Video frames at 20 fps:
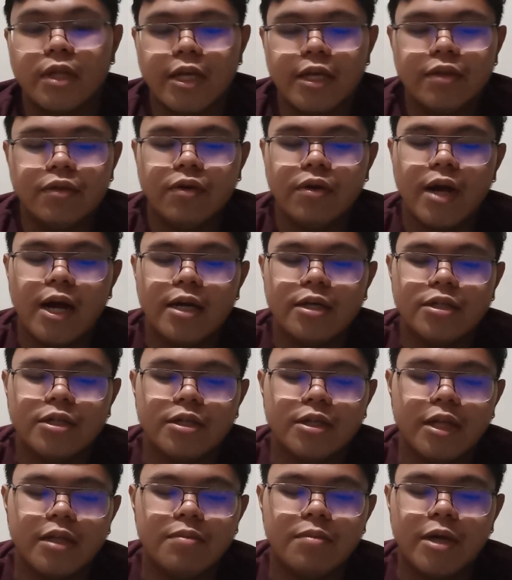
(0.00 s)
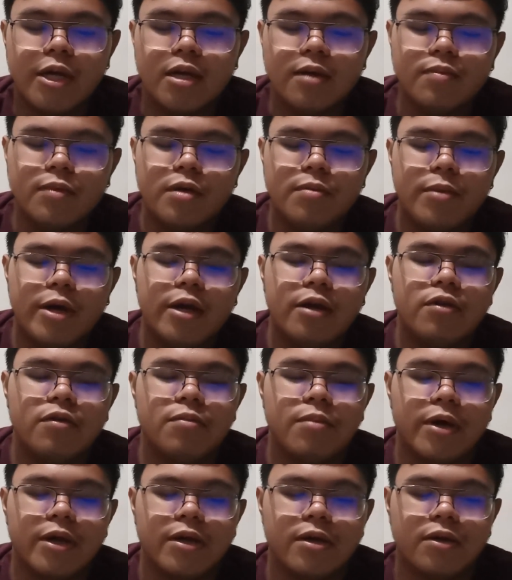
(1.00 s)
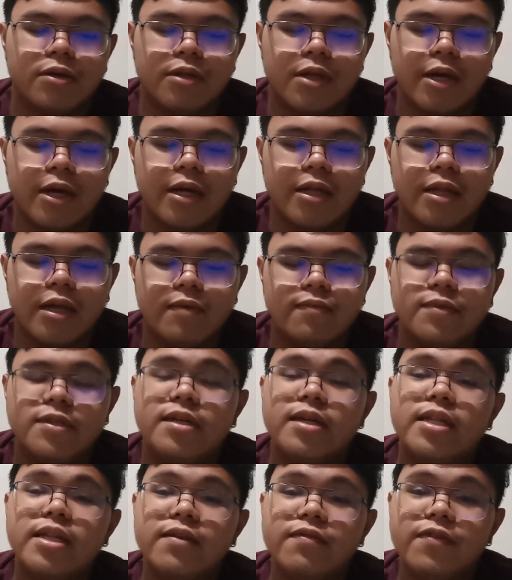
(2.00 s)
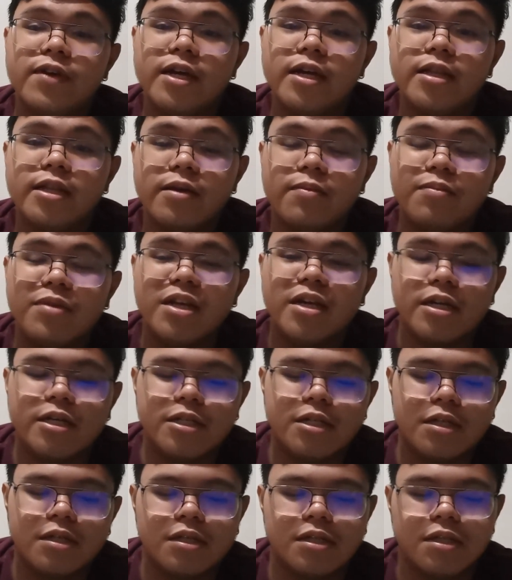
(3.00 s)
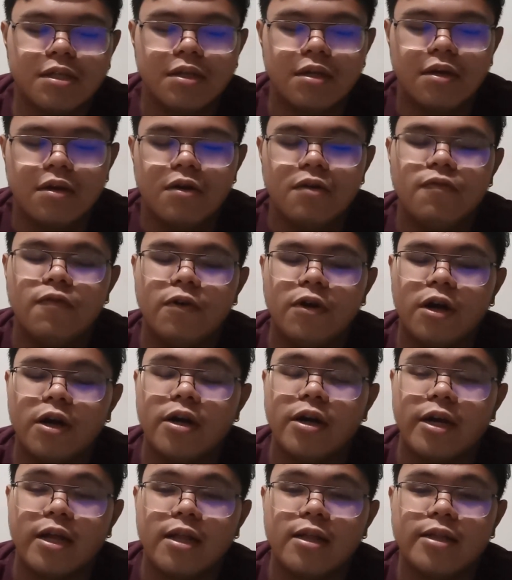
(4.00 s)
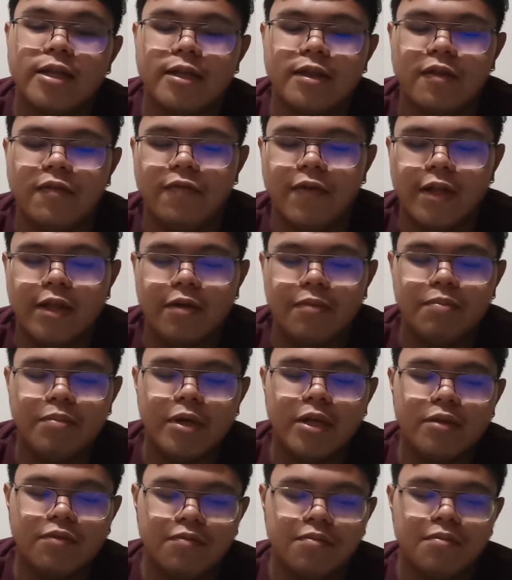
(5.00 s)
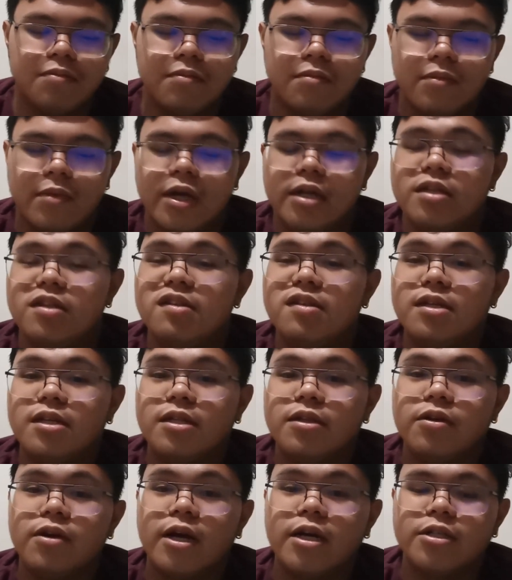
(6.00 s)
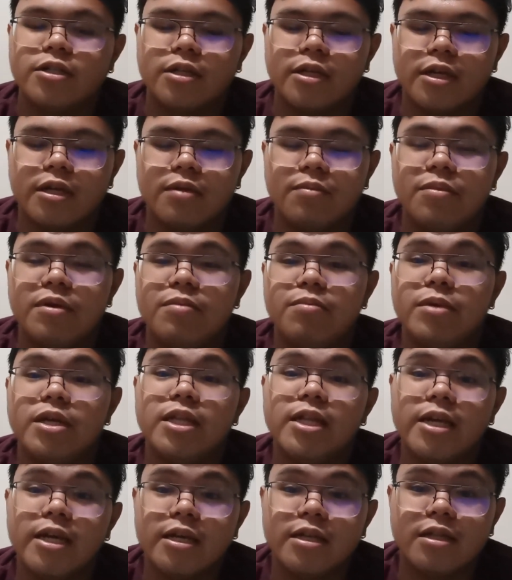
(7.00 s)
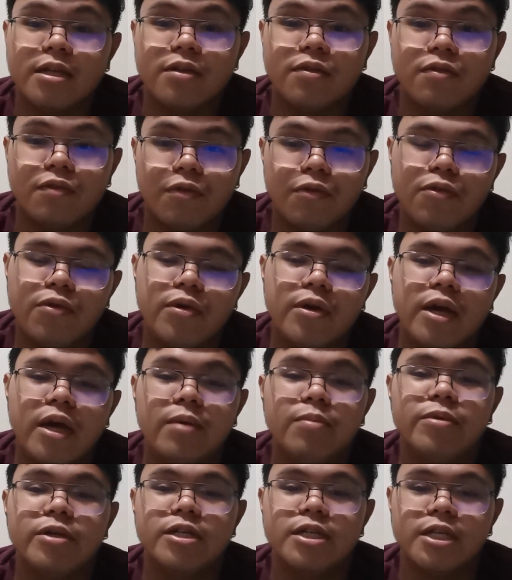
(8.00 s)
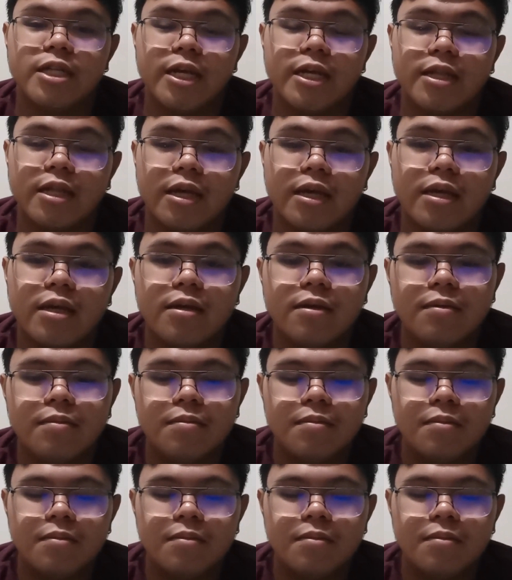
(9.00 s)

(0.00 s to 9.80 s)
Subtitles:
The interaction that make up the microbiota can have significant implications for our health and development, and this interaction can be mediated through epigenetic